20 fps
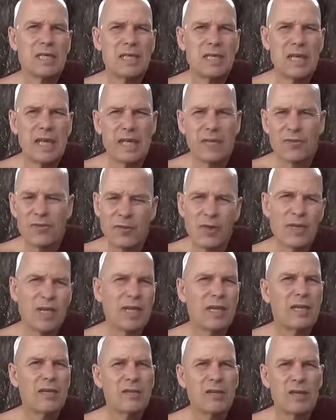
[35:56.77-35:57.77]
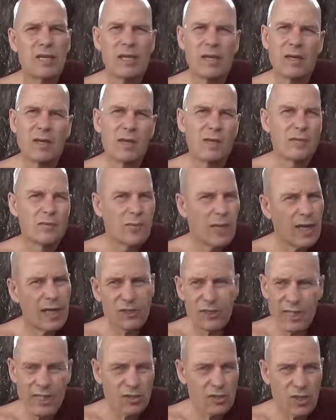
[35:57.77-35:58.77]
And thirdly, uh, while
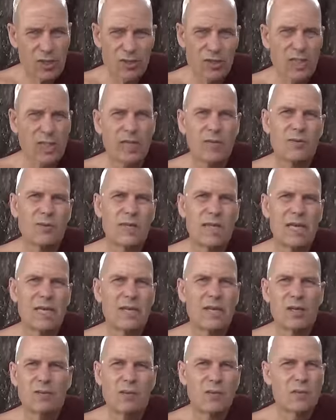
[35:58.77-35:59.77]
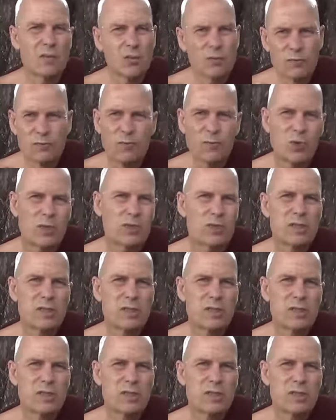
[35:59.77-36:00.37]
intoxicated with alcohol, one does foolish